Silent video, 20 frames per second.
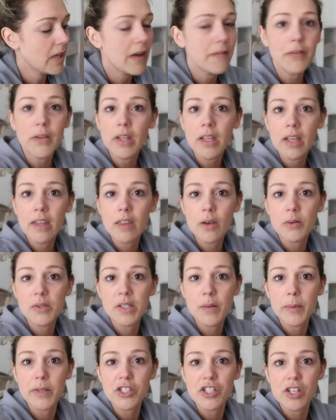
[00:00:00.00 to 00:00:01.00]
I feel like there
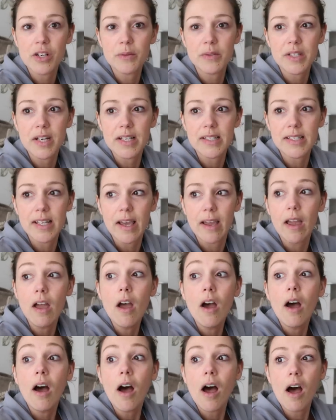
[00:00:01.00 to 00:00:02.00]
was a bunch that I was gonna say.
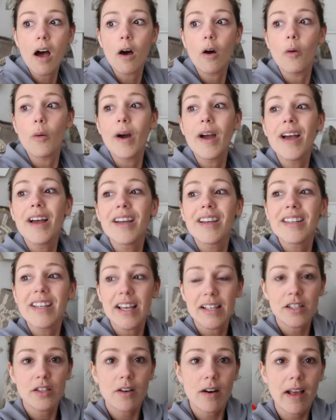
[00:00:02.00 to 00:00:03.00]
Oh,
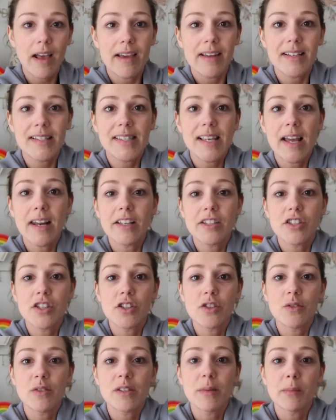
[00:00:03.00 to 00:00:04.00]
yesterday I decided to
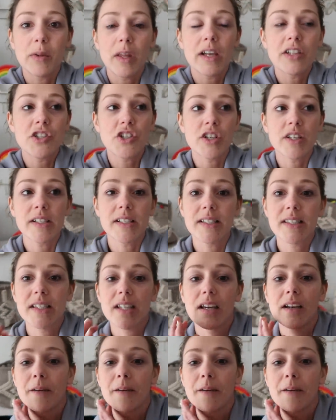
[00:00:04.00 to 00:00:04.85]
do some lunges.